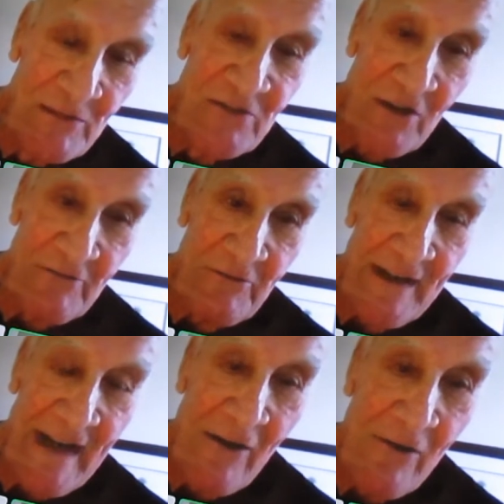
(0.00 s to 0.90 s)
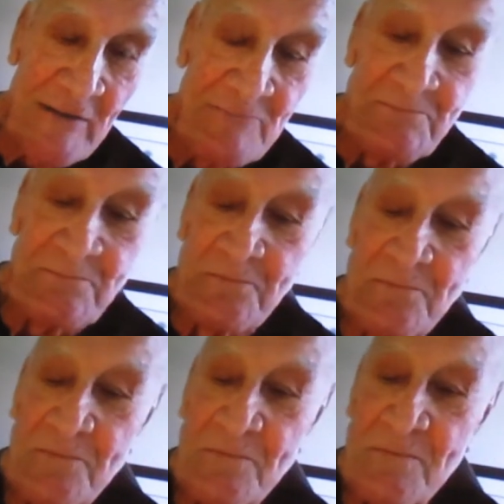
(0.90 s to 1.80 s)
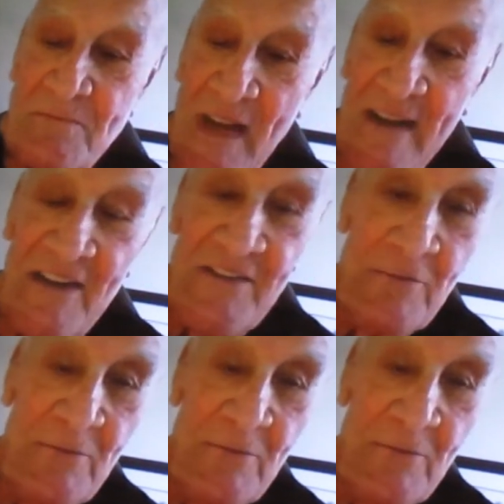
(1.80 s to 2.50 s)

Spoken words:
to him. We talked for an hour. And I